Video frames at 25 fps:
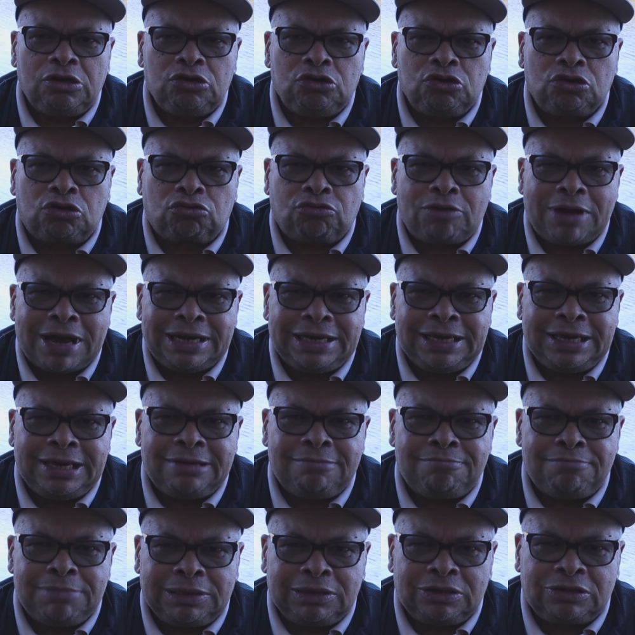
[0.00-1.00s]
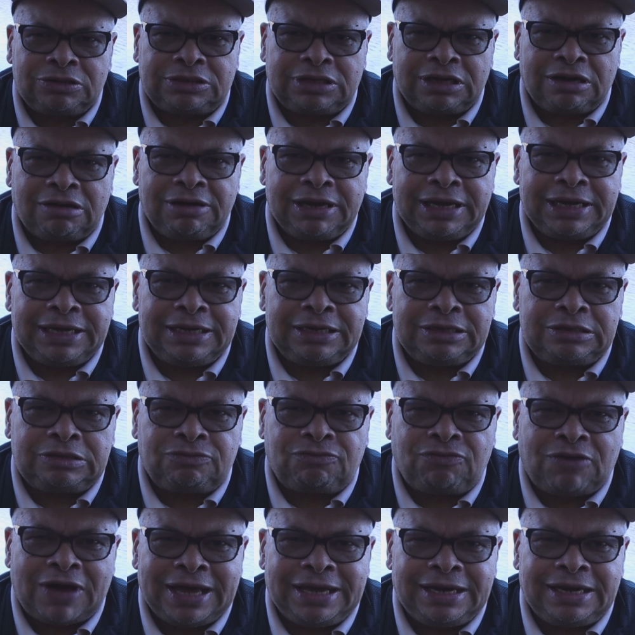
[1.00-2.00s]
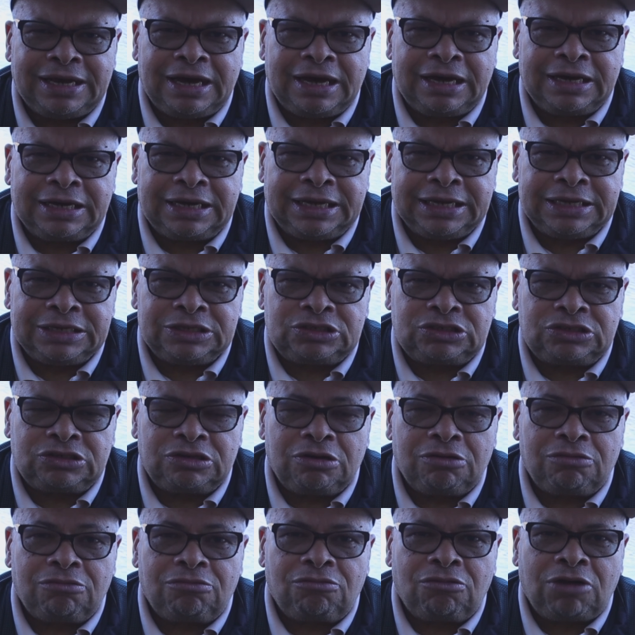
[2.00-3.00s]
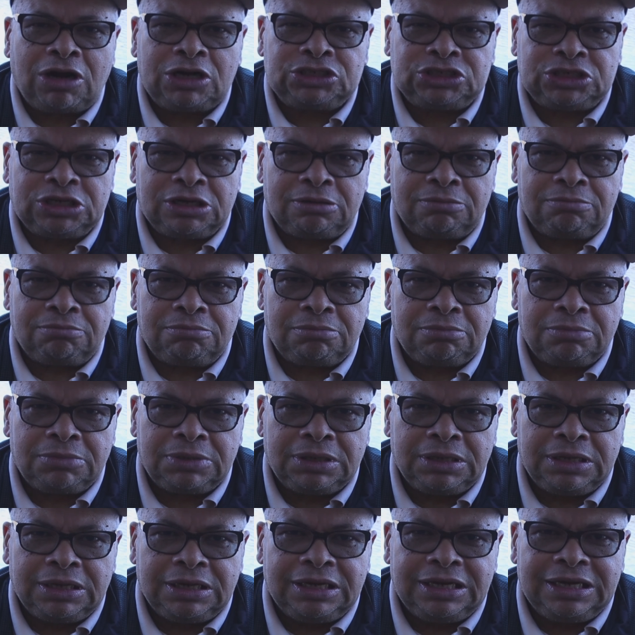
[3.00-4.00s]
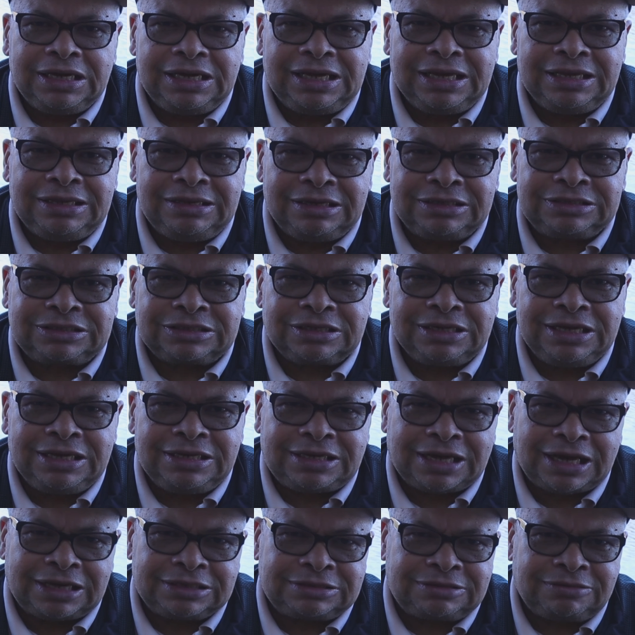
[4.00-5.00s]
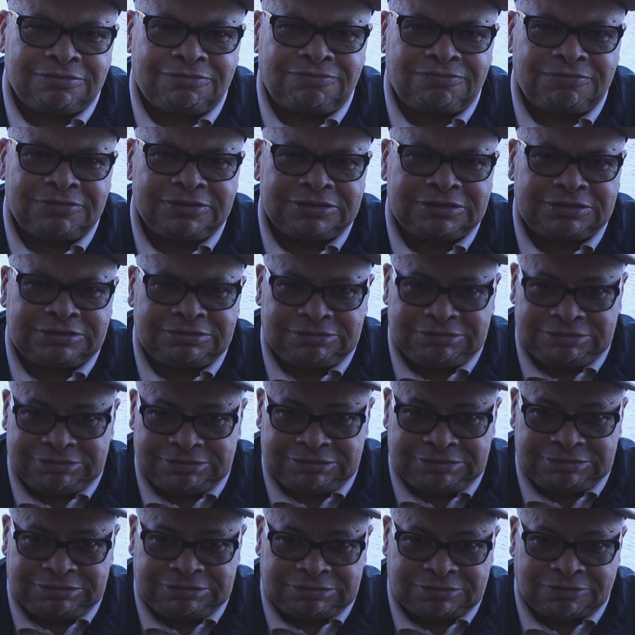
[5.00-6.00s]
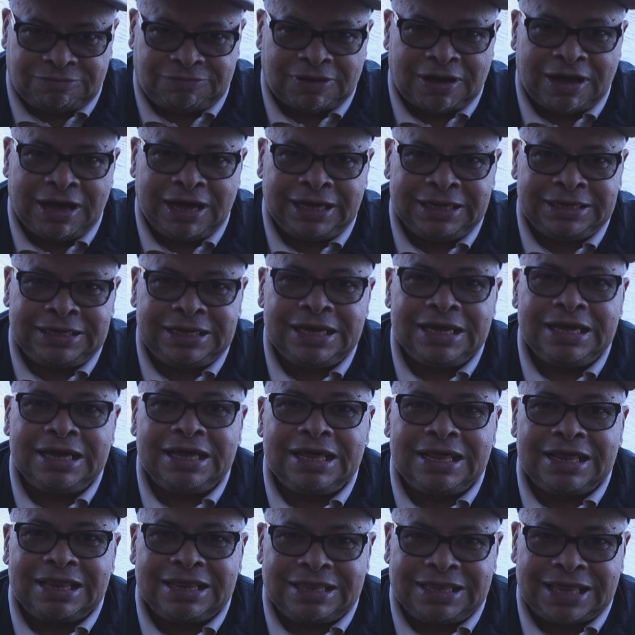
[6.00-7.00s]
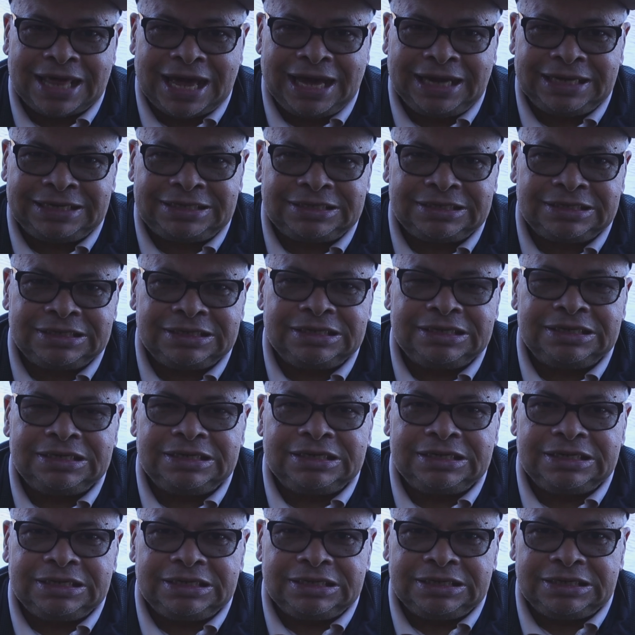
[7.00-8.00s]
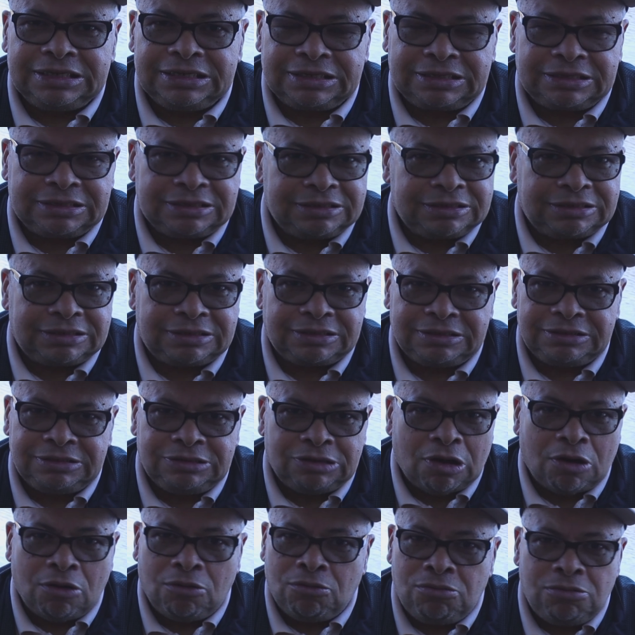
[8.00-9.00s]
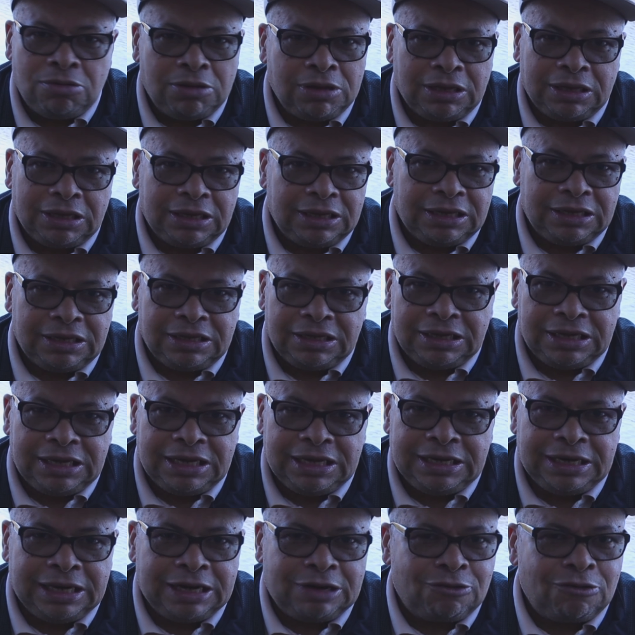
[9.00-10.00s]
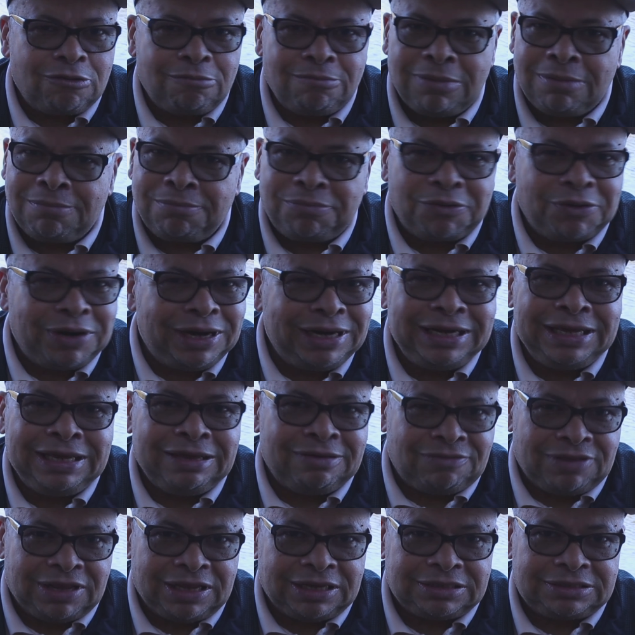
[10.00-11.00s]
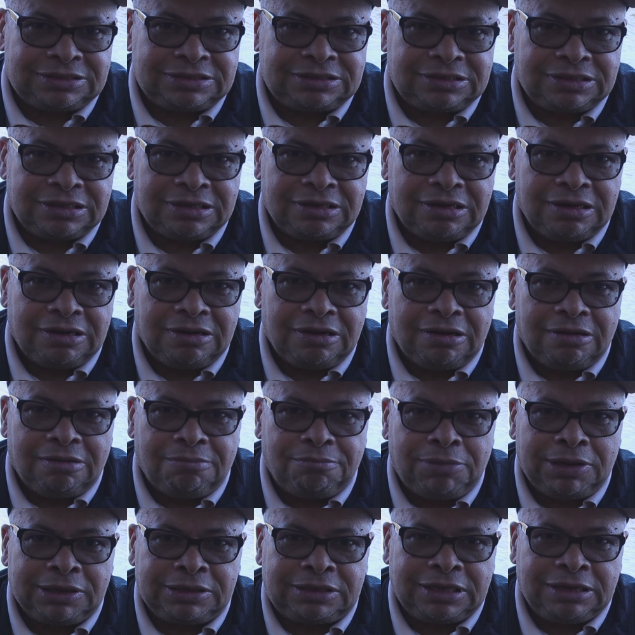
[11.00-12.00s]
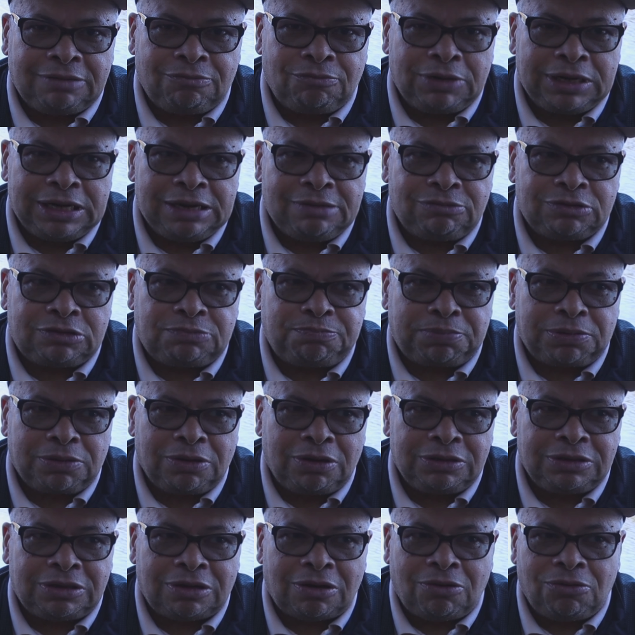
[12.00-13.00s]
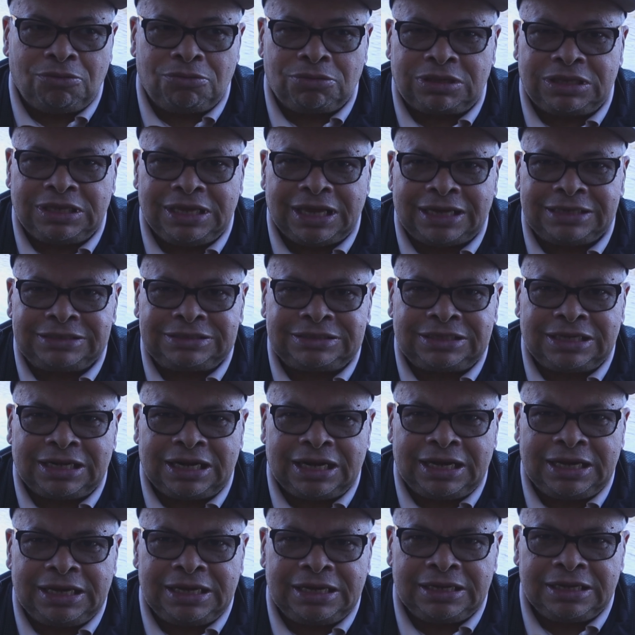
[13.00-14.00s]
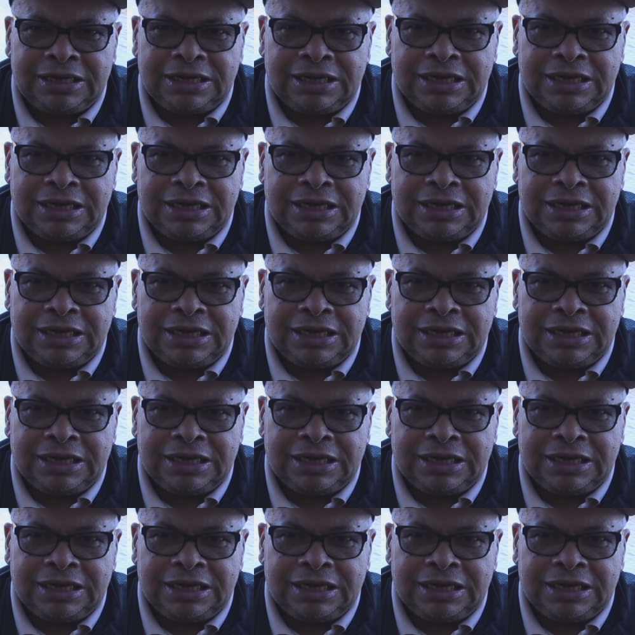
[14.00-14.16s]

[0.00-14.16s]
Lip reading: Ukrainian military in its fight against Russia. He initially testified that no, he didn't remember any of this. But then when he was put under oath yesterday,